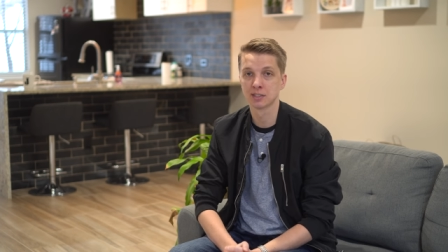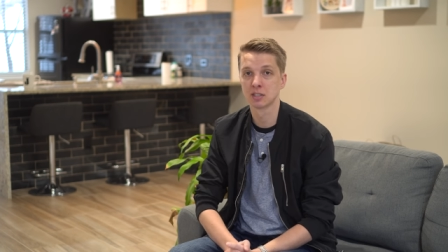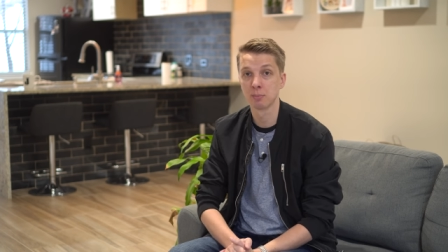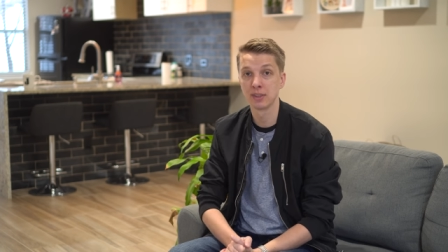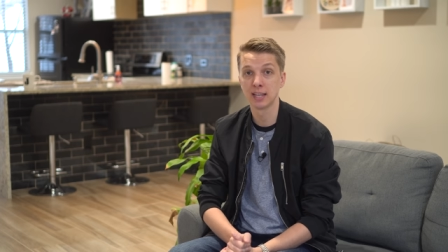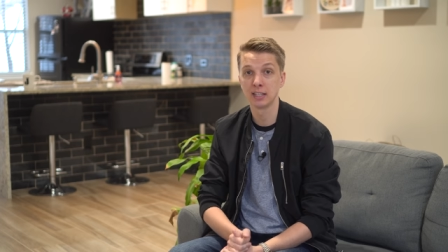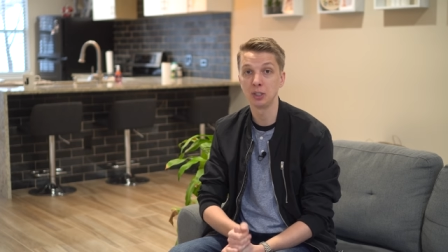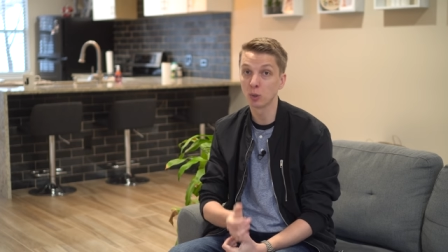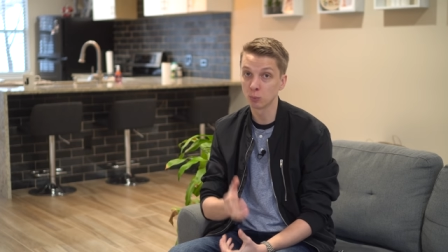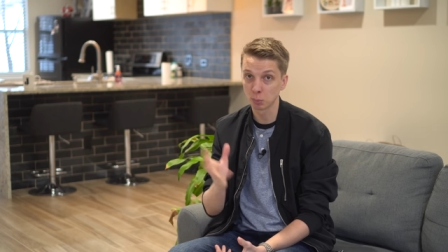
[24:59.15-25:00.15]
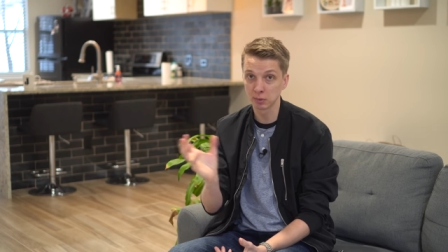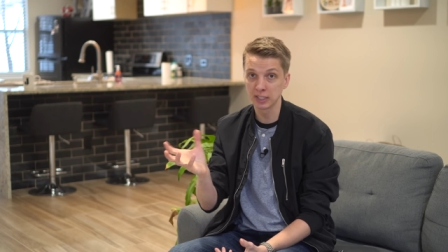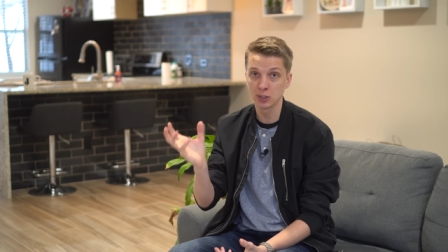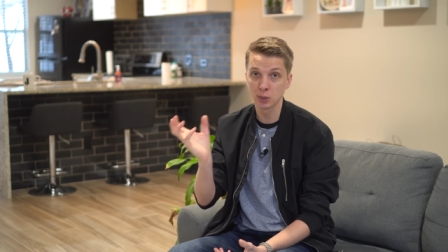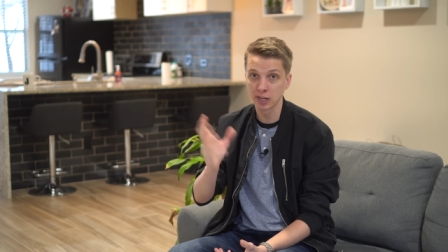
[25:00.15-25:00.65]
something that you can
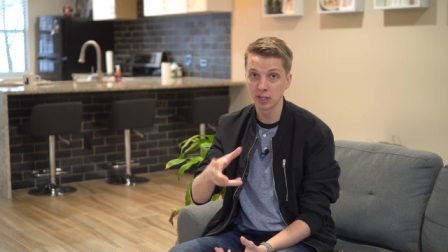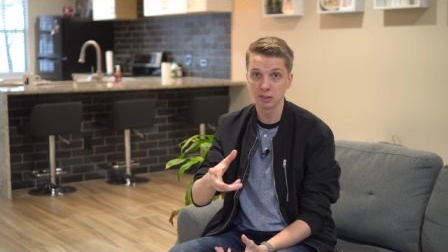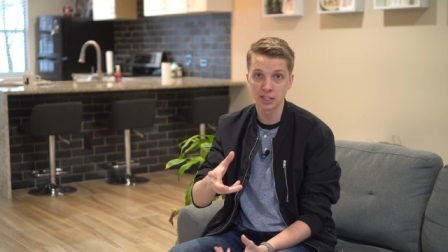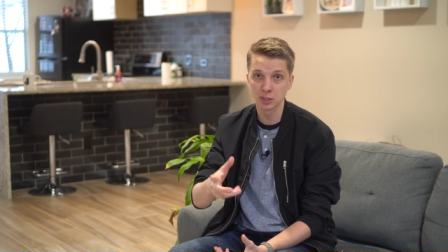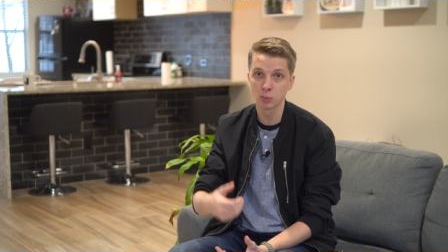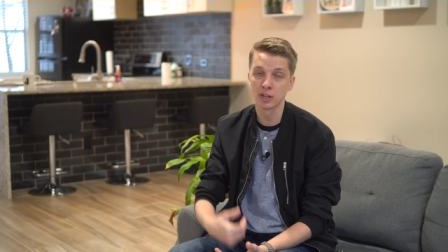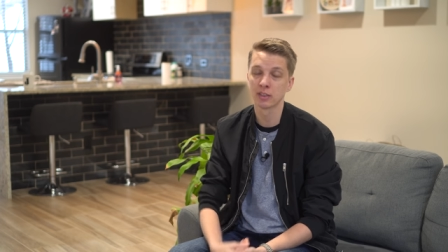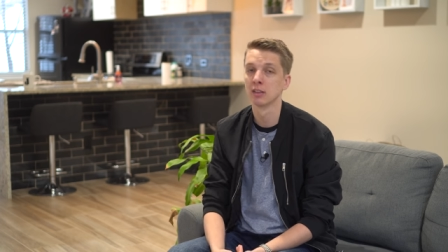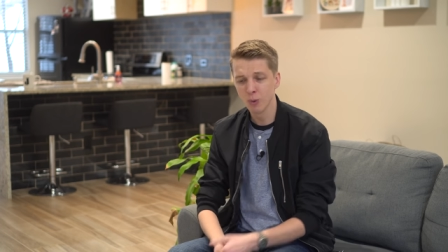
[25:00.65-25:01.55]
replace your kit lens with,